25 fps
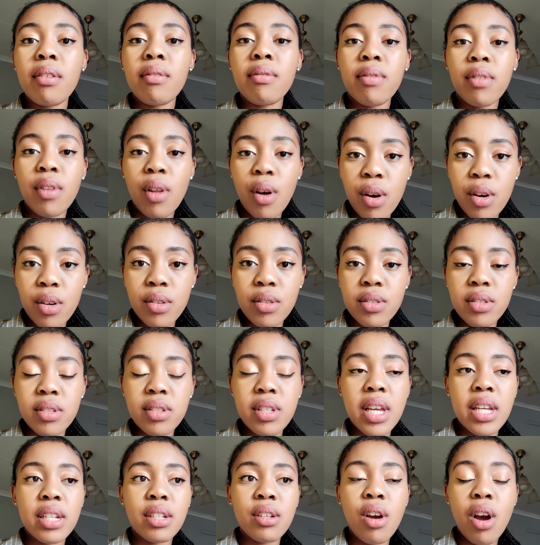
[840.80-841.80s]
vlogs
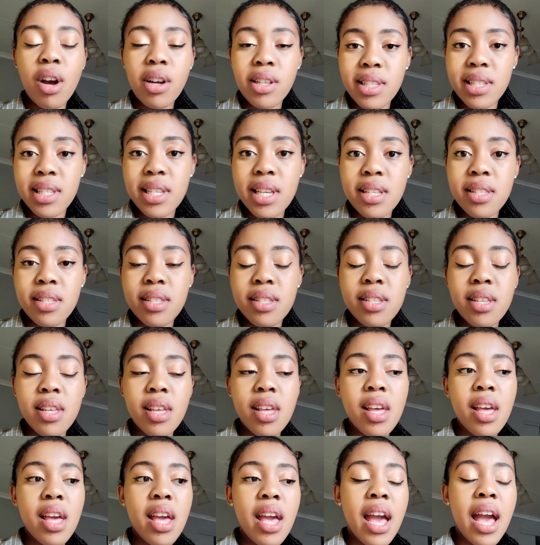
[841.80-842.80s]
and content.
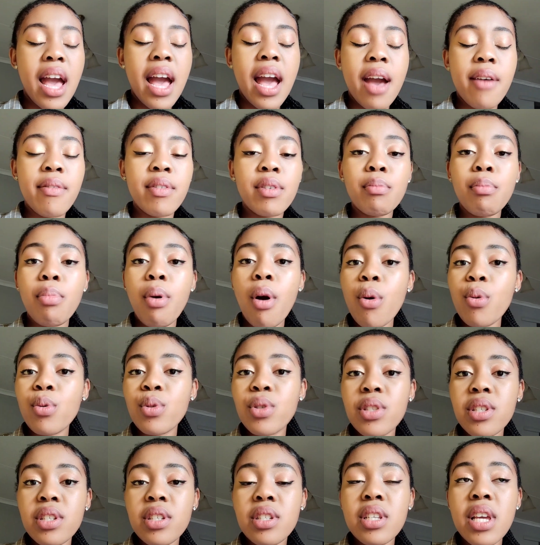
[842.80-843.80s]
I haven't
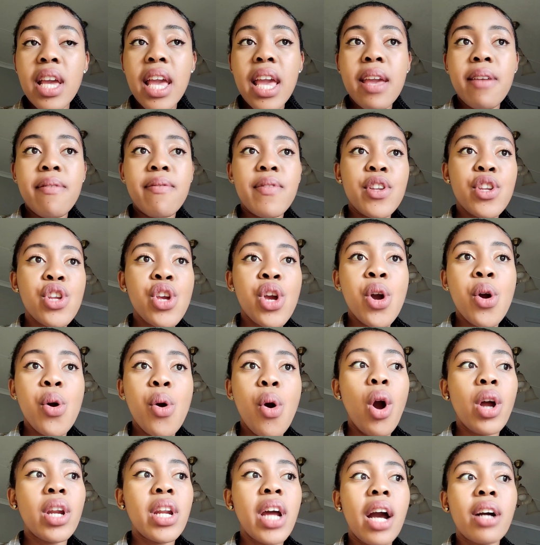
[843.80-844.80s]
posted a video
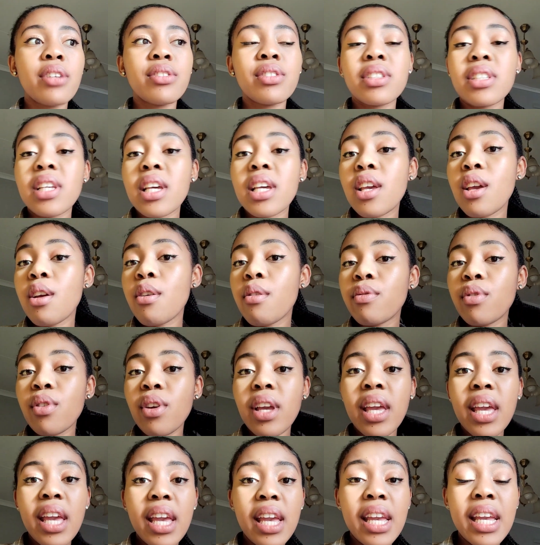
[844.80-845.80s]
on how to take care of your
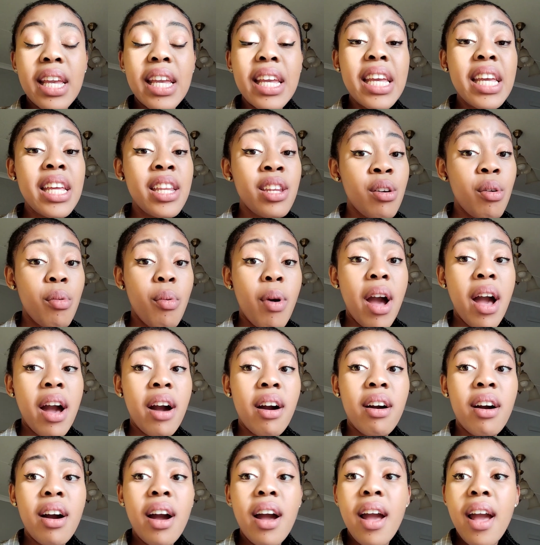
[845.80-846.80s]
hair in a
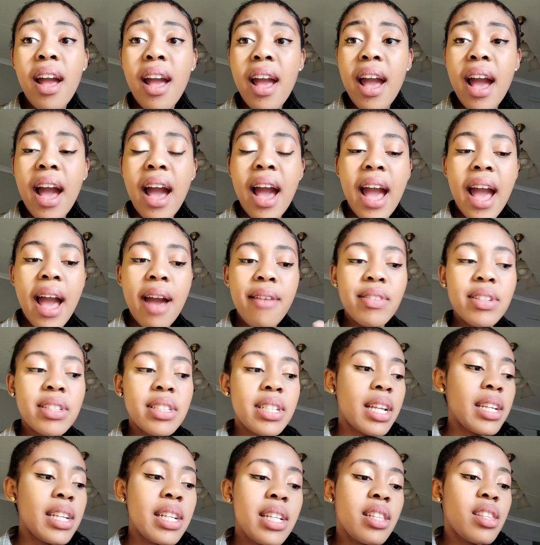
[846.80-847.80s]
while. I haven't
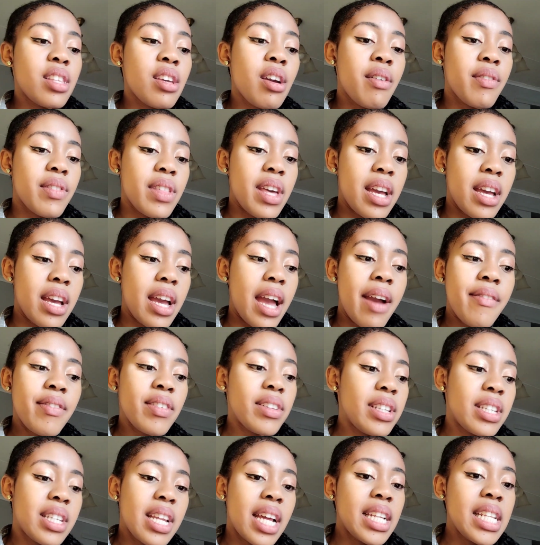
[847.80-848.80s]
done anything of that. I
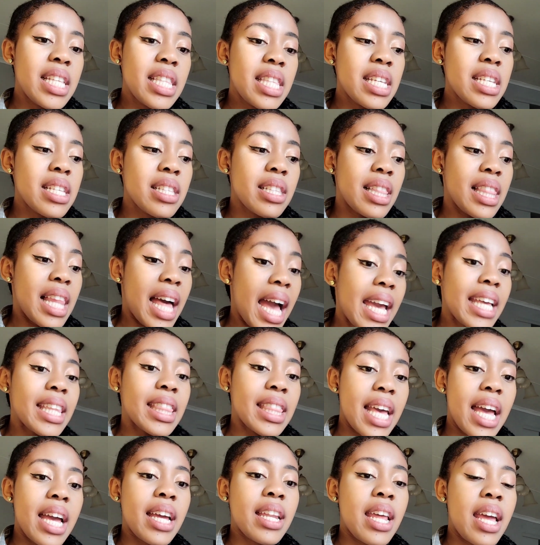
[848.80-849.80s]
haven't done anything like
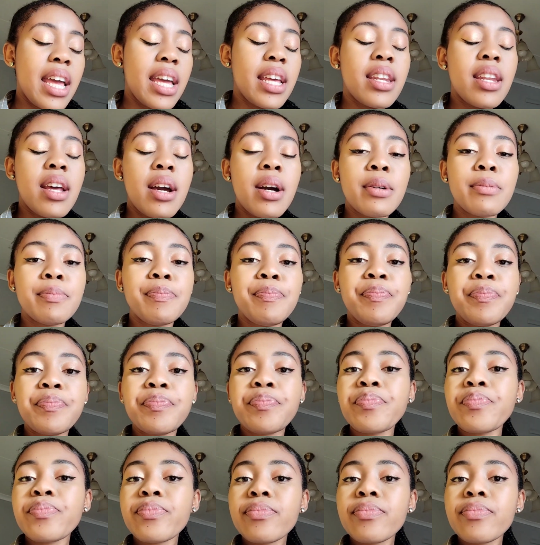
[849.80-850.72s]
that. And um,